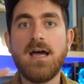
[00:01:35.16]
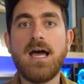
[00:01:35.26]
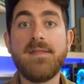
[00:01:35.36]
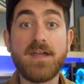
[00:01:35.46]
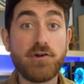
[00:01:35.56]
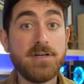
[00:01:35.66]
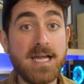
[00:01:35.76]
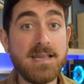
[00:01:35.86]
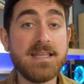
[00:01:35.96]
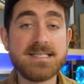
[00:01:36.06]
and they
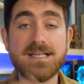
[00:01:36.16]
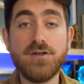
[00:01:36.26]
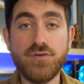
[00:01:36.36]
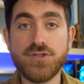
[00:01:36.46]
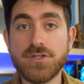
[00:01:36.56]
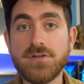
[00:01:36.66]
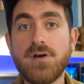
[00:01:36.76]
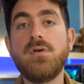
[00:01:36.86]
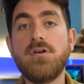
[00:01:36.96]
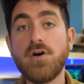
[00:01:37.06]
create this illusion
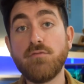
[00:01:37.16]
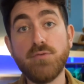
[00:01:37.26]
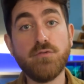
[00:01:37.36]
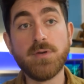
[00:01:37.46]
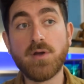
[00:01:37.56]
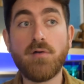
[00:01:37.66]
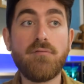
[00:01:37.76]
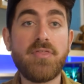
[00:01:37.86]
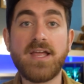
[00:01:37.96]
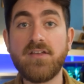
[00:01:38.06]
of movement, of
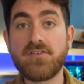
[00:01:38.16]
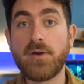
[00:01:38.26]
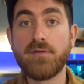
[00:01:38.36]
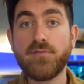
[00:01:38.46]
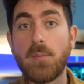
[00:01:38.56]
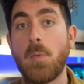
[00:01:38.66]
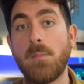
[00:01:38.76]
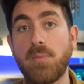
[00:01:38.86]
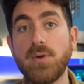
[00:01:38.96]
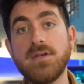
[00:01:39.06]
things going from
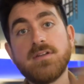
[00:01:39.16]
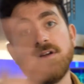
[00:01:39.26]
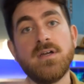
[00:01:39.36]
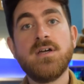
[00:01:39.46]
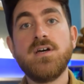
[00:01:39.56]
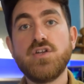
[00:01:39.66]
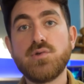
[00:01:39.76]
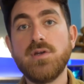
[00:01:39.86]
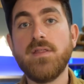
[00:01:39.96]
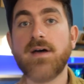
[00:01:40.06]
one point
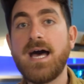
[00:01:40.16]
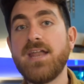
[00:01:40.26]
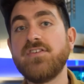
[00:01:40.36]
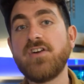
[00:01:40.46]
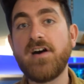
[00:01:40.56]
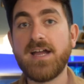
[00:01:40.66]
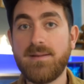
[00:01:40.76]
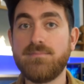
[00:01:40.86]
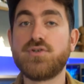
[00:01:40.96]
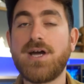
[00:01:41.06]
to another and
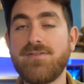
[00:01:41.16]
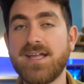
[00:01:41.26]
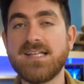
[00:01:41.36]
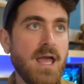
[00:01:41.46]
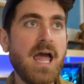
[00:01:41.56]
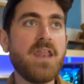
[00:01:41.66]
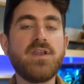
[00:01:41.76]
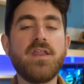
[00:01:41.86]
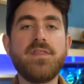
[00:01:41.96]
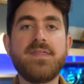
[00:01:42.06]
time travelling. And I
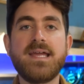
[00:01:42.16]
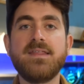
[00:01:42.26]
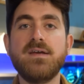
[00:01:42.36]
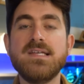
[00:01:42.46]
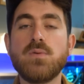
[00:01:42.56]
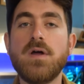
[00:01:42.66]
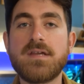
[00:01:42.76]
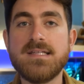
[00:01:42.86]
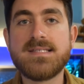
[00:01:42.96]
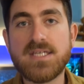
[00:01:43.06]
think another thing that is worth
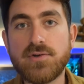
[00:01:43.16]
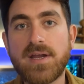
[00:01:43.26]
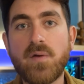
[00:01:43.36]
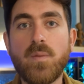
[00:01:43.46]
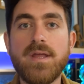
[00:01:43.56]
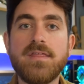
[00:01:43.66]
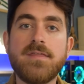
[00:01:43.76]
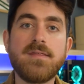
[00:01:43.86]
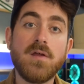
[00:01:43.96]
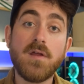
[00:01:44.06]
considering with
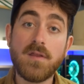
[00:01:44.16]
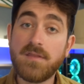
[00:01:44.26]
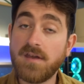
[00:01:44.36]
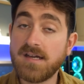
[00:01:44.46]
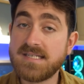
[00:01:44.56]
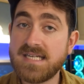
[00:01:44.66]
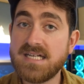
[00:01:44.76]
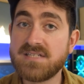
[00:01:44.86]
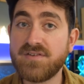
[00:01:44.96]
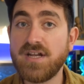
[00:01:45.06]
the
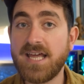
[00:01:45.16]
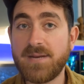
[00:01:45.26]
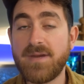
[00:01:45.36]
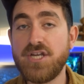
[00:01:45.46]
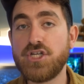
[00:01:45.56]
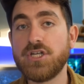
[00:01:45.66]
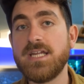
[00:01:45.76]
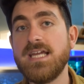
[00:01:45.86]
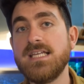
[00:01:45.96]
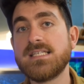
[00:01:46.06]
ideas of early animation
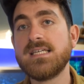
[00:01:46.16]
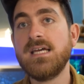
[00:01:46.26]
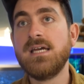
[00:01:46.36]
is